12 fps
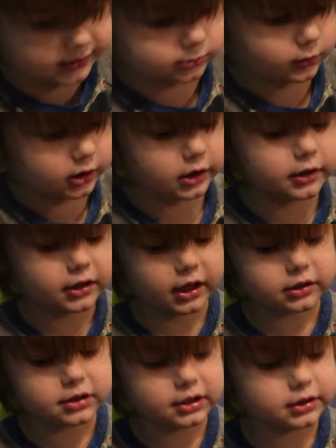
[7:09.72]
this one and
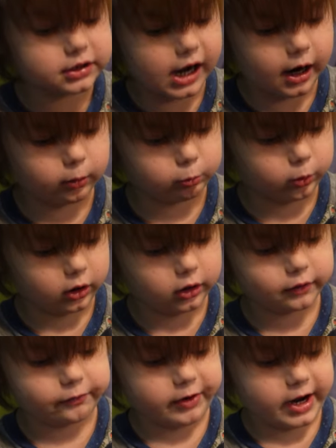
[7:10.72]
I did that
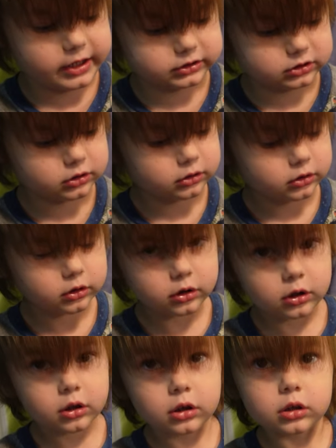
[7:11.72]
really
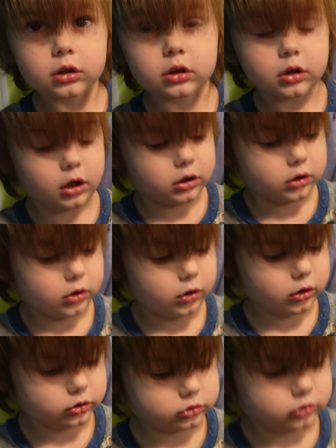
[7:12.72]
fast.
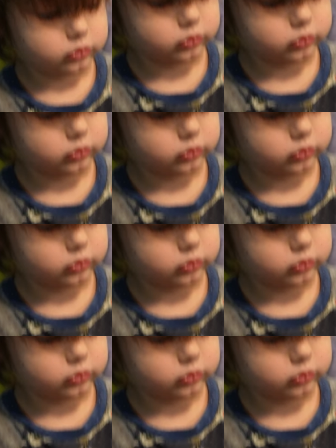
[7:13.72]
also... That looks